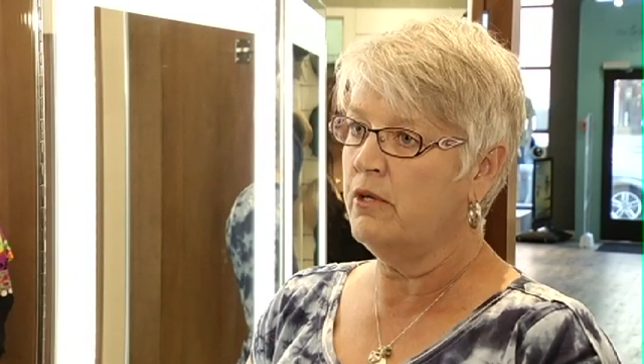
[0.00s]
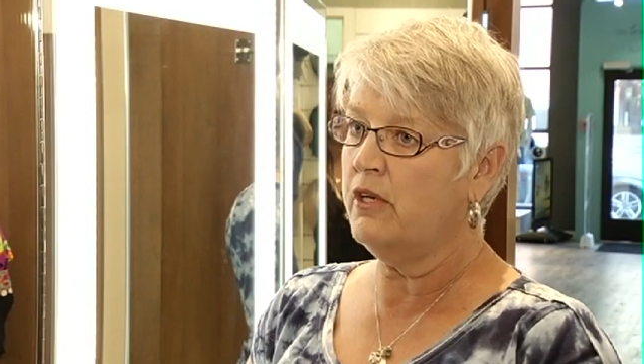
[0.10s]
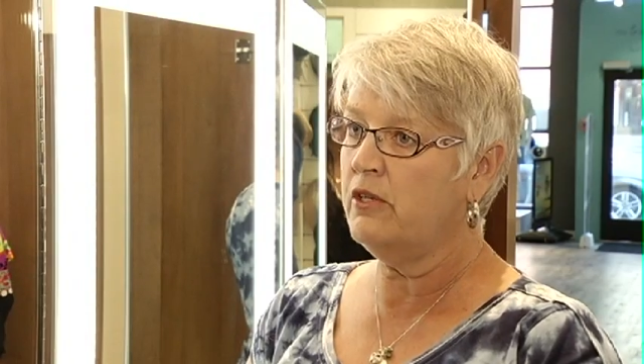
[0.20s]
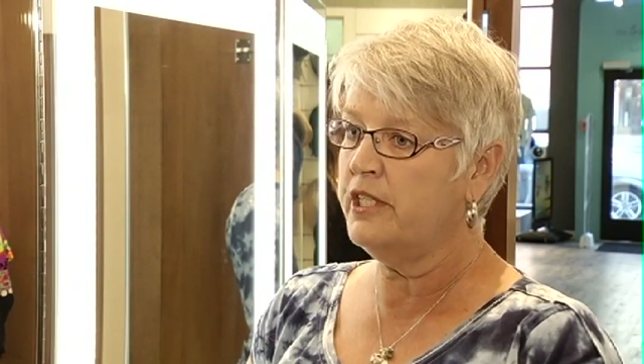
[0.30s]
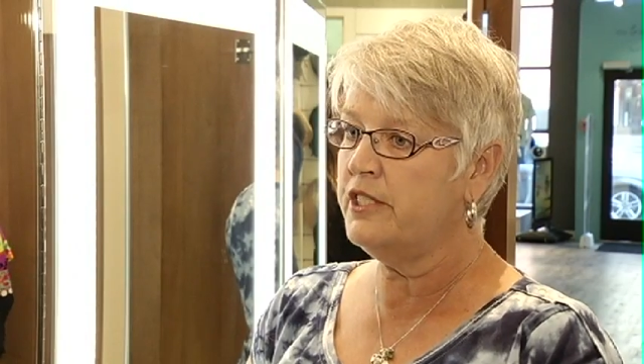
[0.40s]

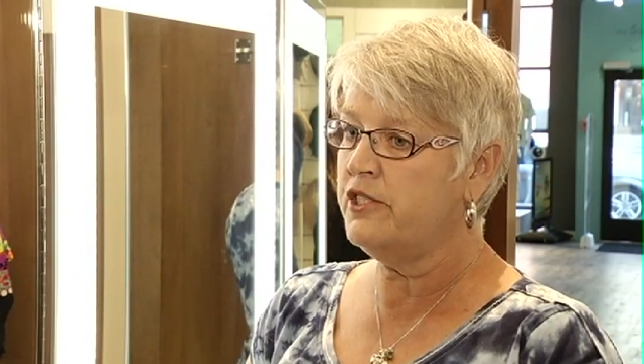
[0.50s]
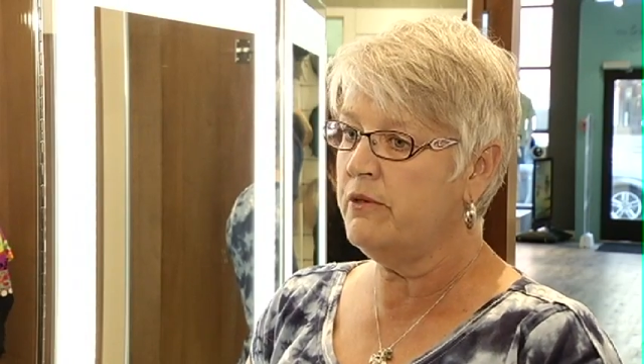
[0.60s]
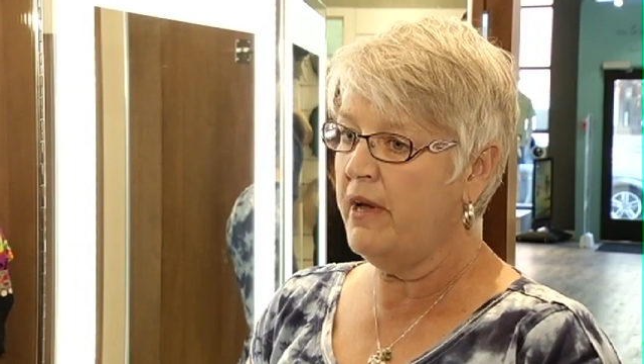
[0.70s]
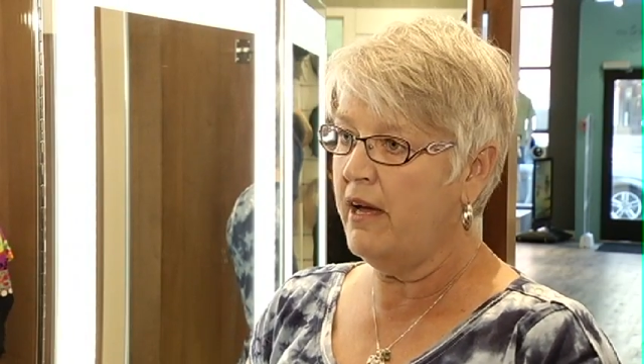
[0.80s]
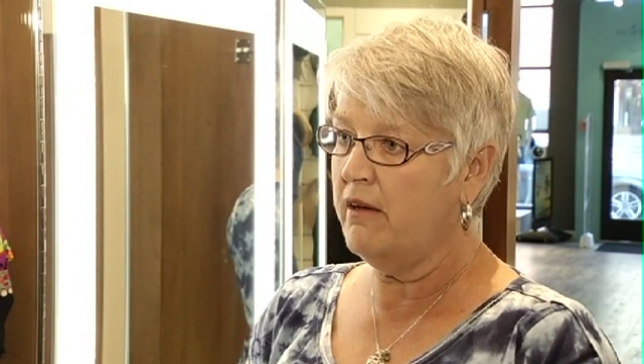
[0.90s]
not only do
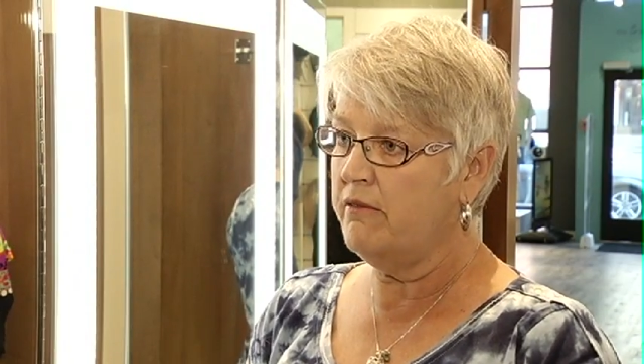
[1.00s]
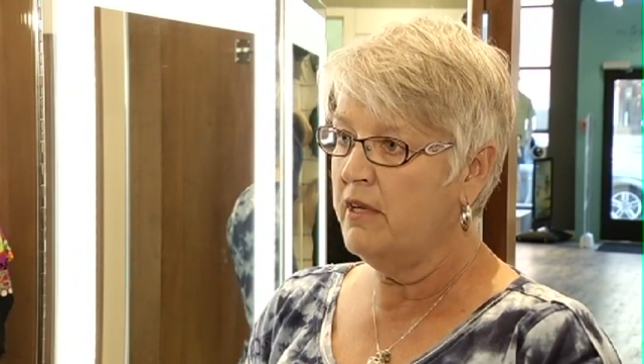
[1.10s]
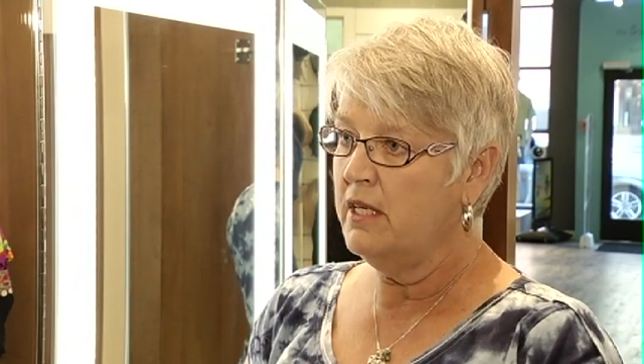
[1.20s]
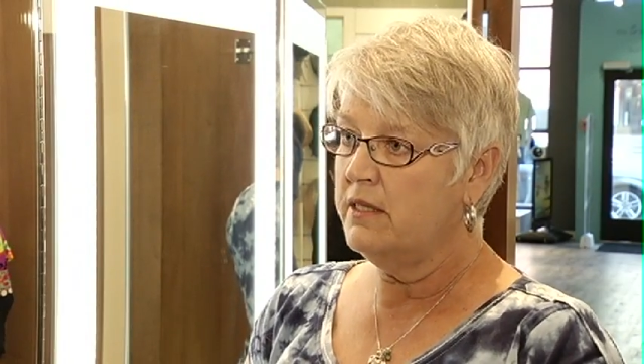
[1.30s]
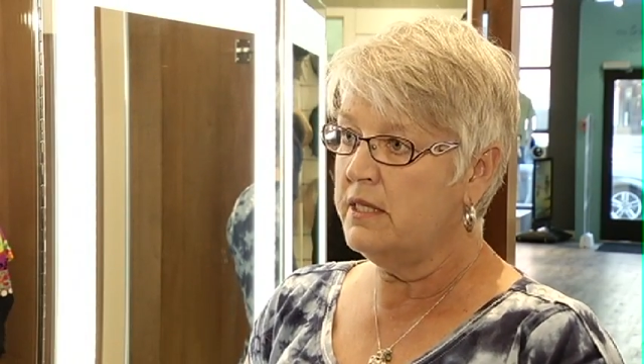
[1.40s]
you have
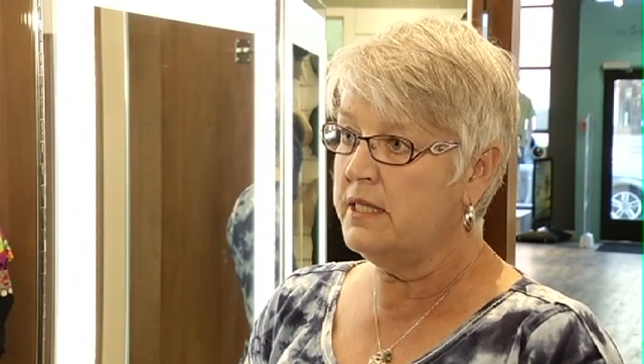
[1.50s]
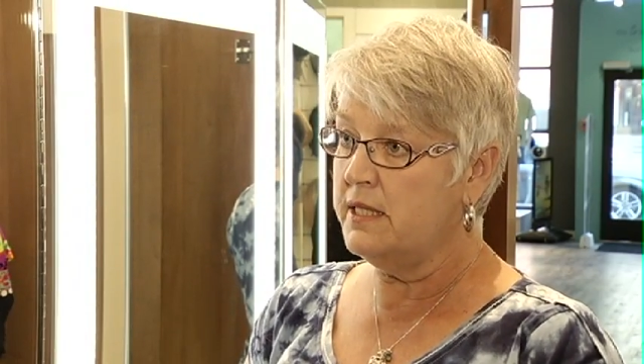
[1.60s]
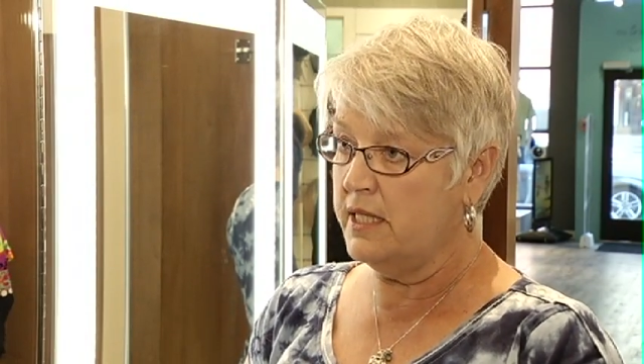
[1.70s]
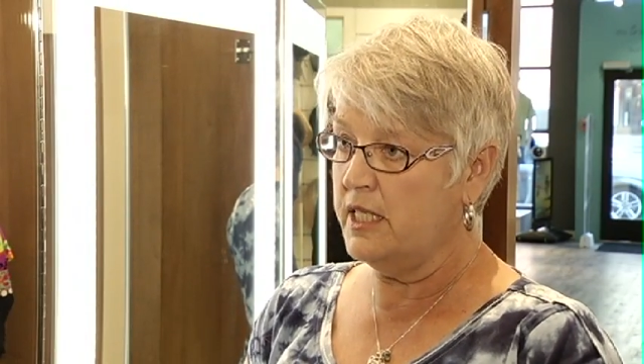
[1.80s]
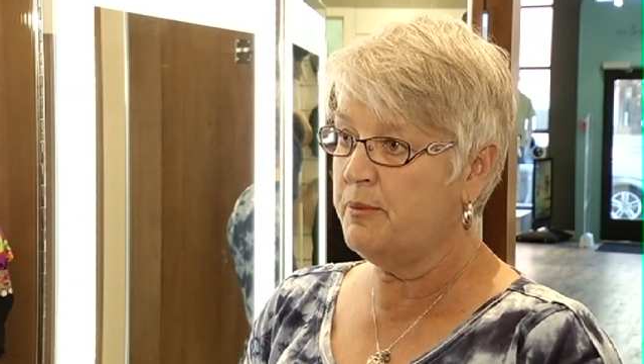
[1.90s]
the
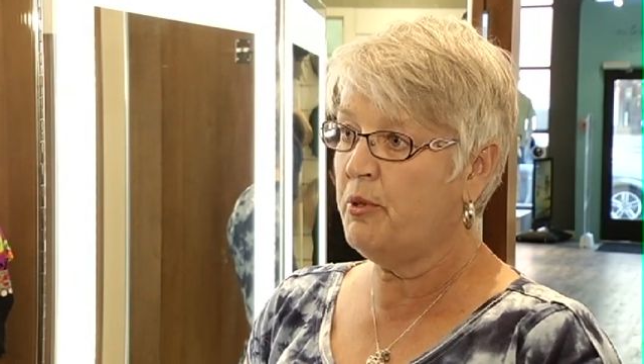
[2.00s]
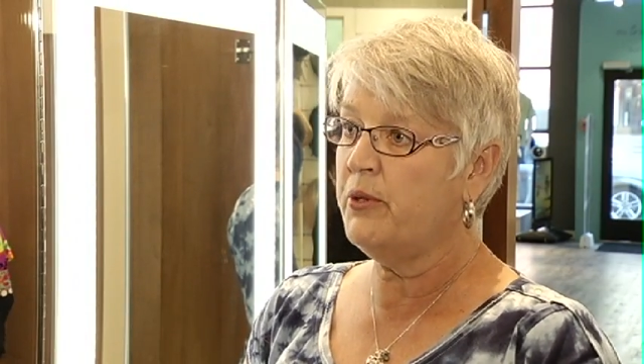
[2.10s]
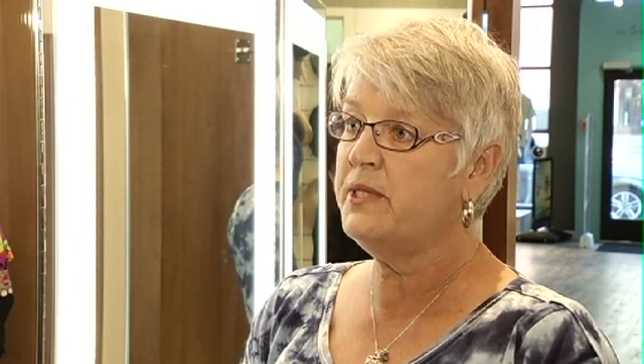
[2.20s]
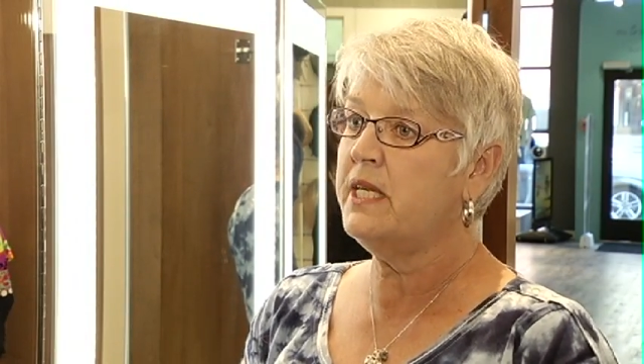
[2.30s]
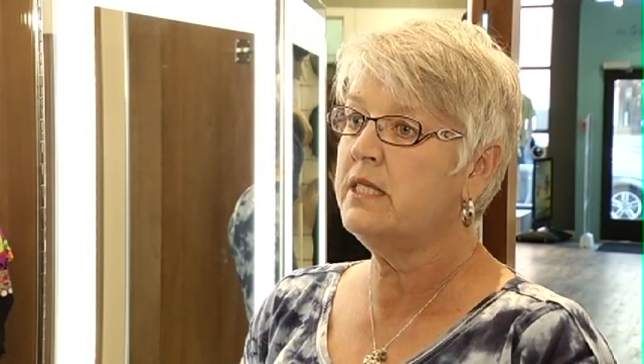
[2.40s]
disease
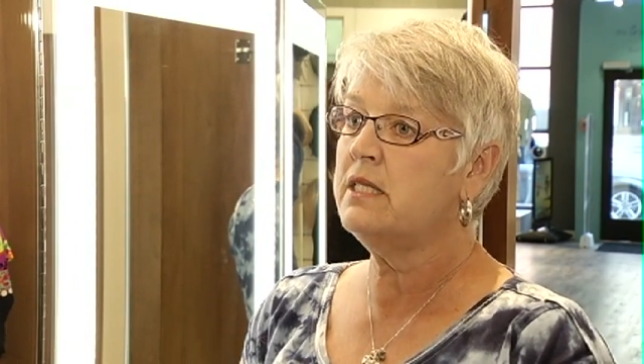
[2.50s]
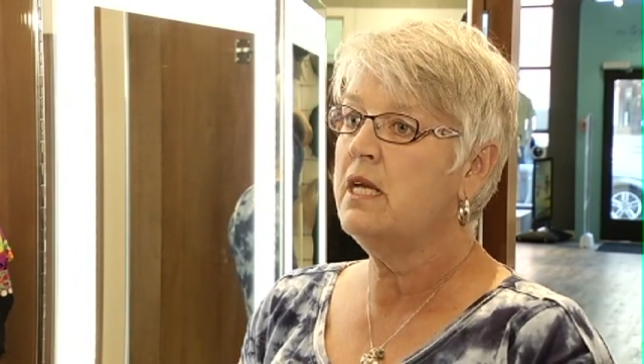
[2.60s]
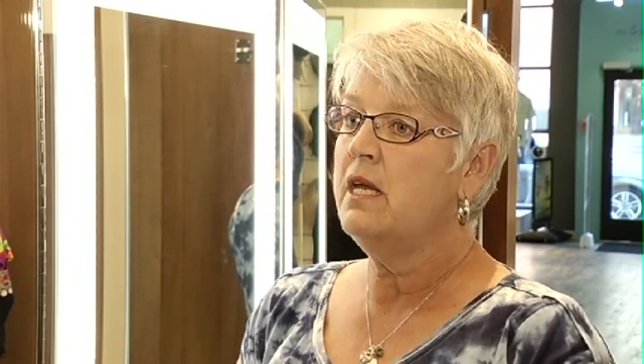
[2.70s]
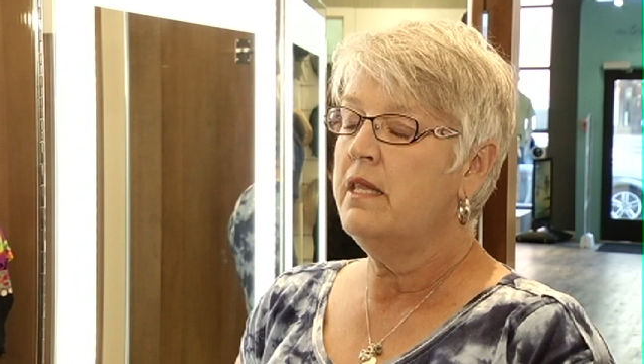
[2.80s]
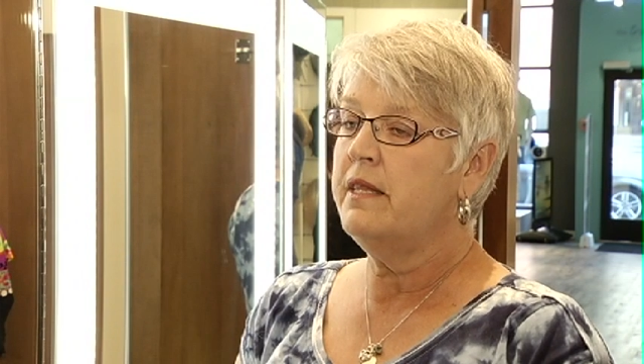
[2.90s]
process
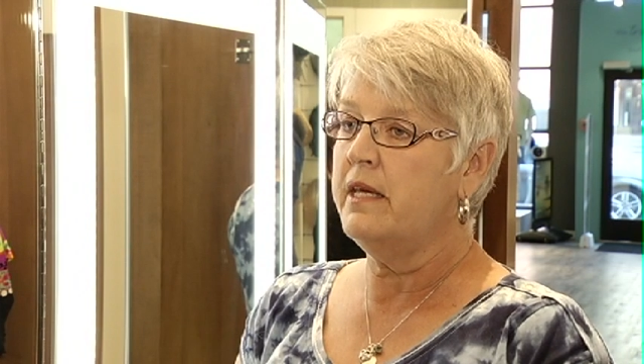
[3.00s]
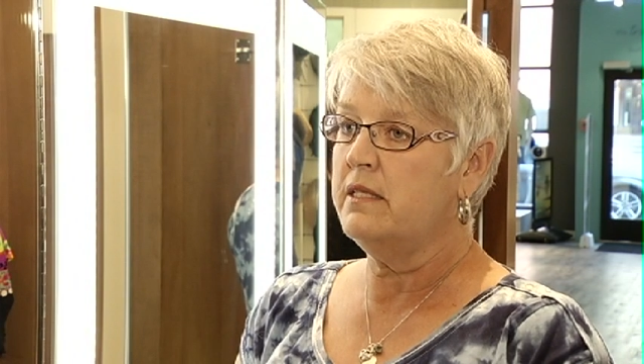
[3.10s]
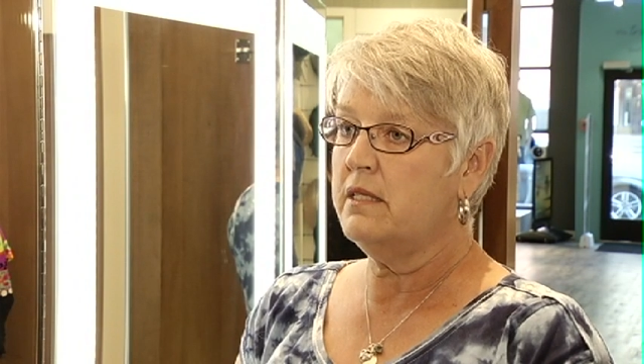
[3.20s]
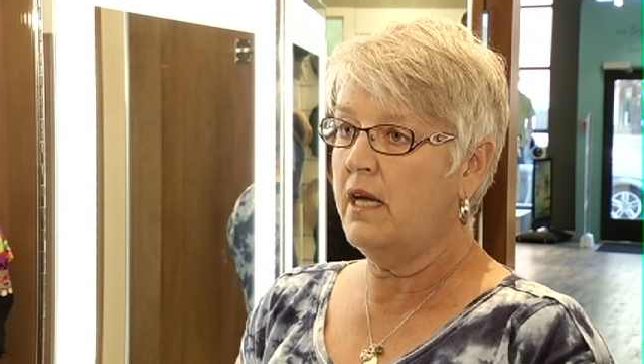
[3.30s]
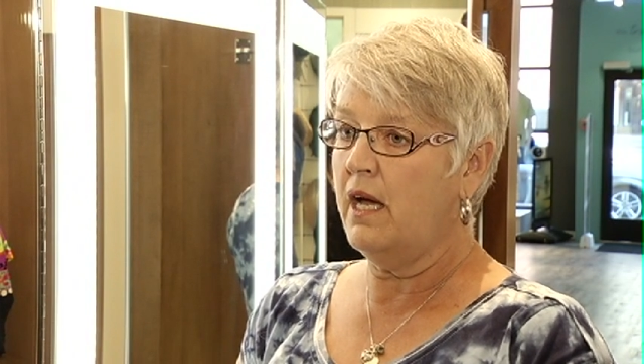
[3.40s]
that